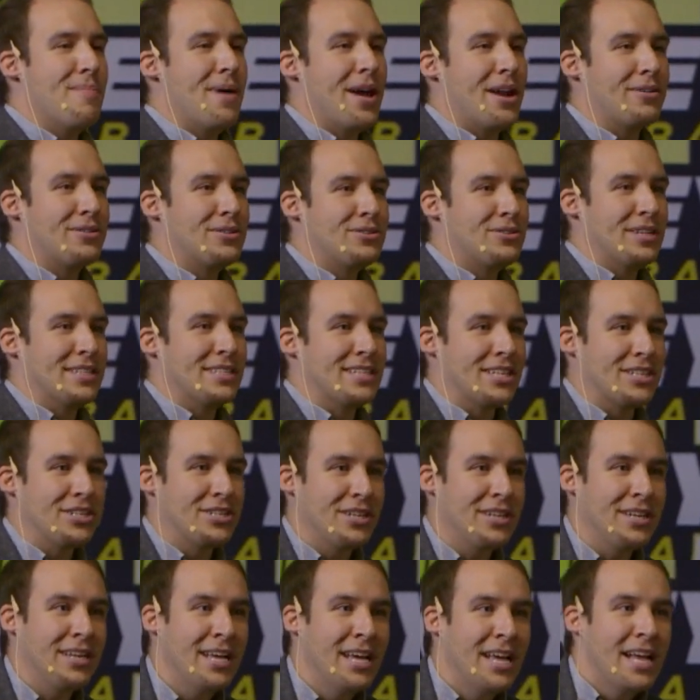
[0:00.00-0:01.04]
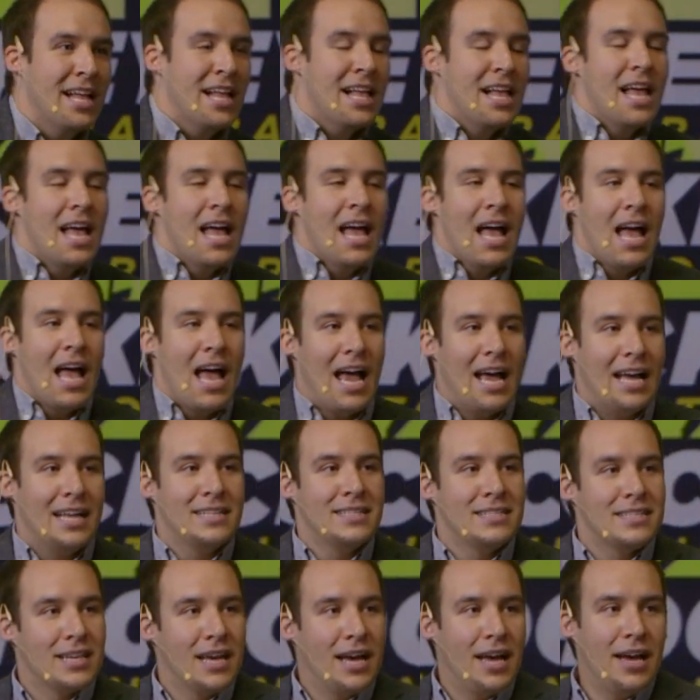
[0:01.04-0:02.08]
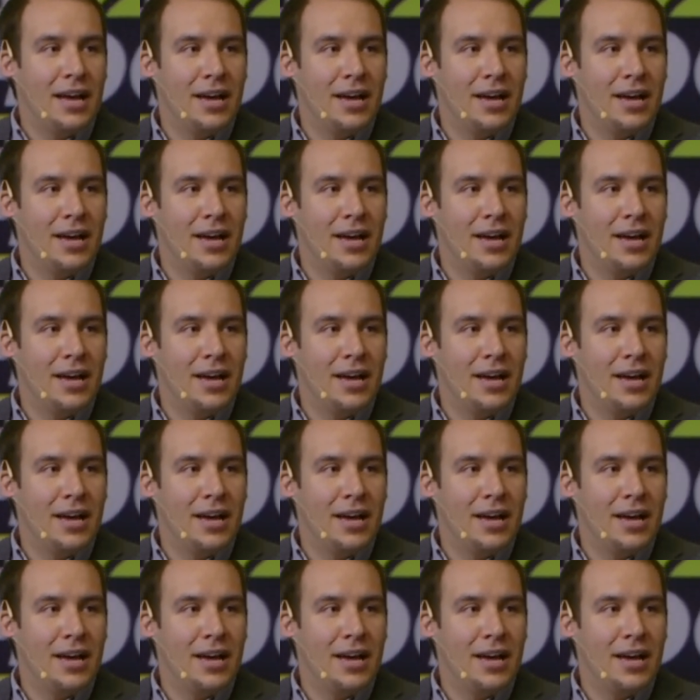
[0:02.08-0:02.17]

better transition. And